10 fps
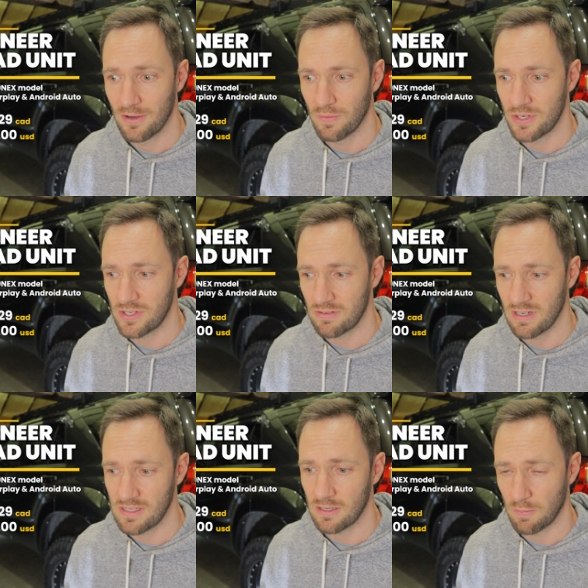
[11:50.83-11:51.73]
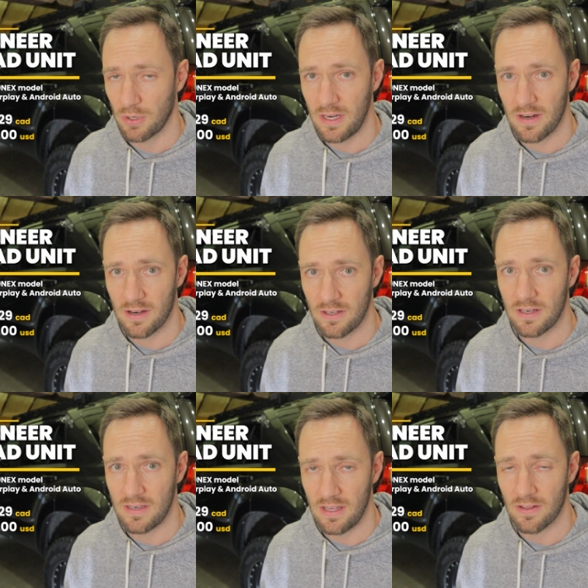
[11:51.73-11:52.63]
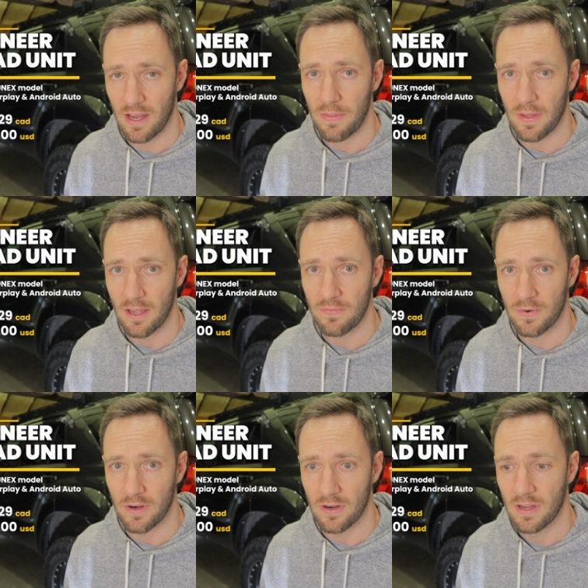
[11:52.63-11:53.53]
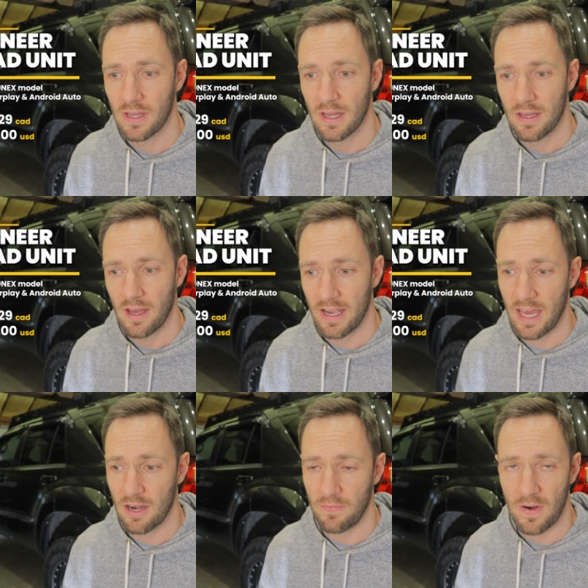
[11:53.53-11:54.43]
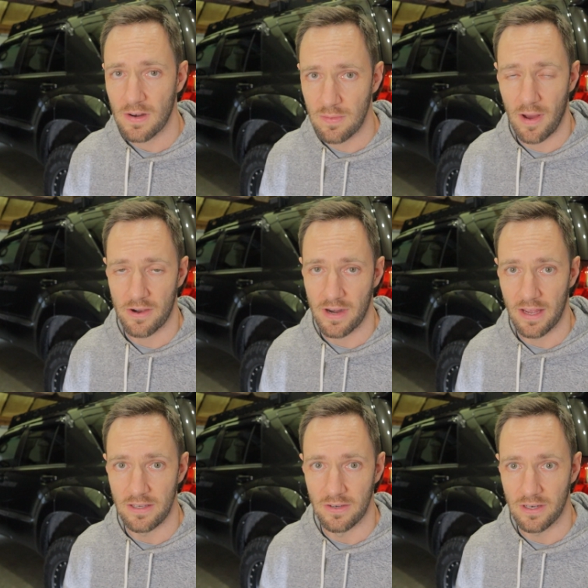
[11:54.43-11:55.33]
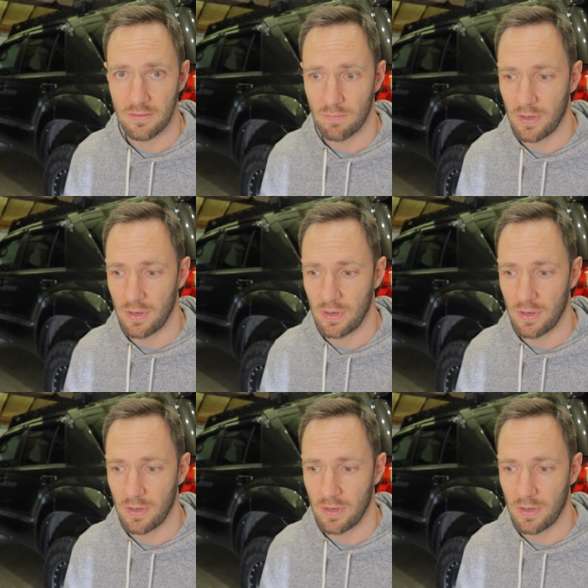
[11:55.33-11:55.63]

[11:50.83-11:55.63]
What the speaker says: which is a pretty darn good deal, I think, for, again, a fairly modern head unit.